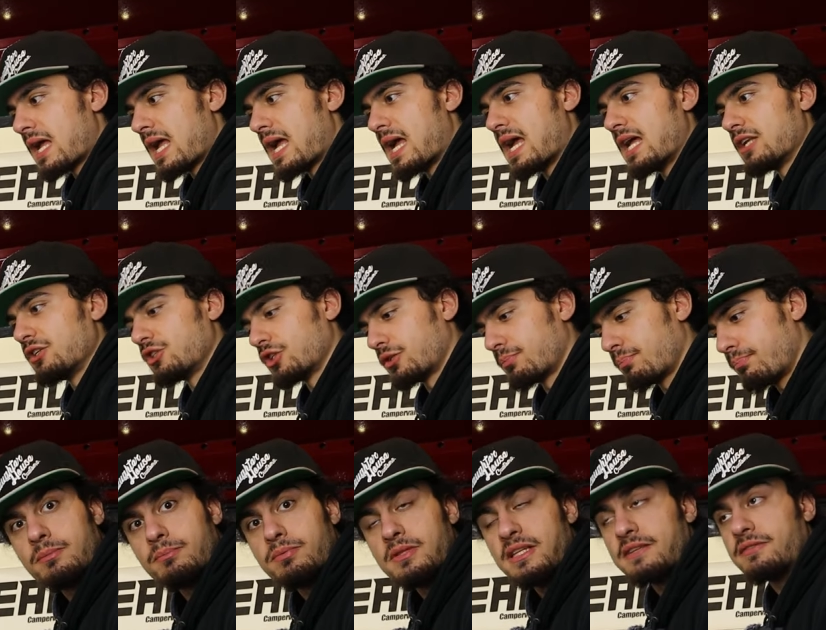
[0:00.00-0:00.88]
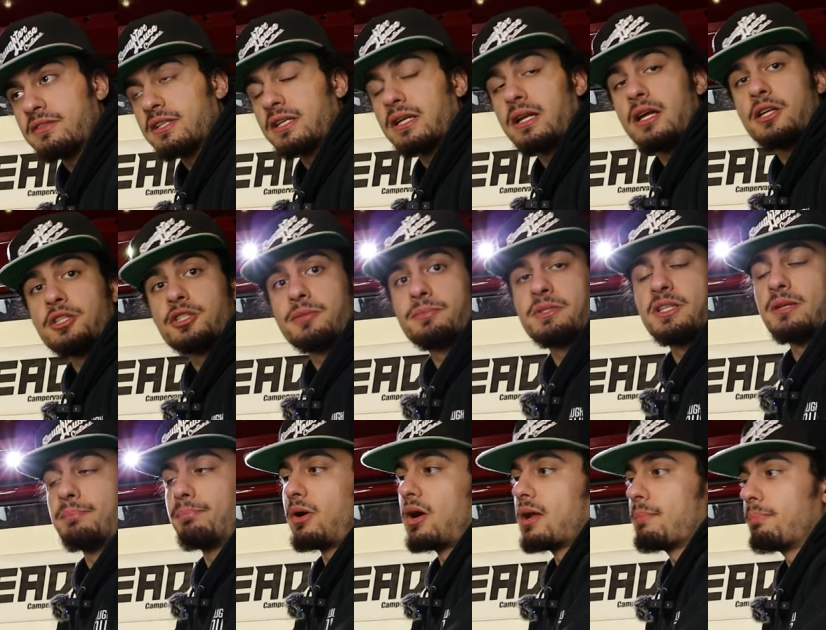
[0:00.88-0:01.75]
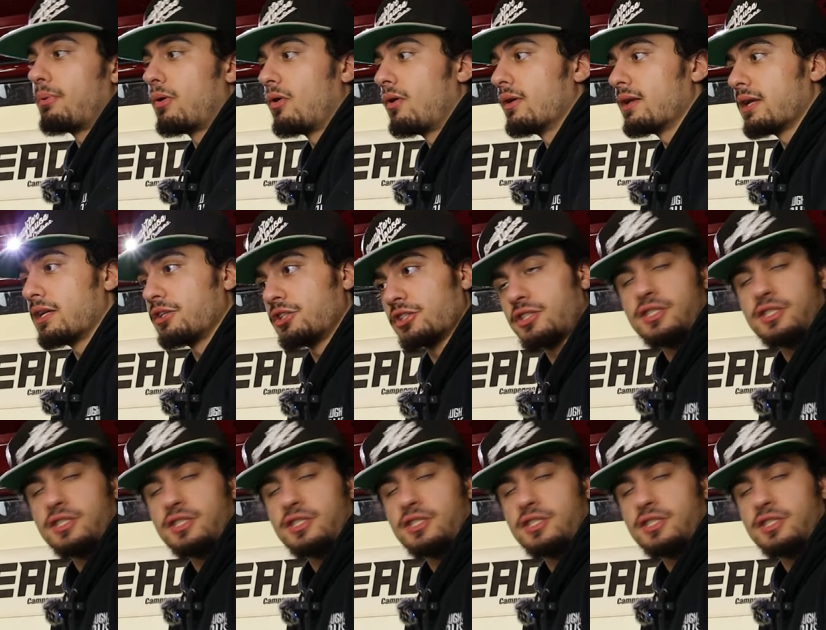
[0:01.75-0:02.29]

and just lift the clutch up to the bite point and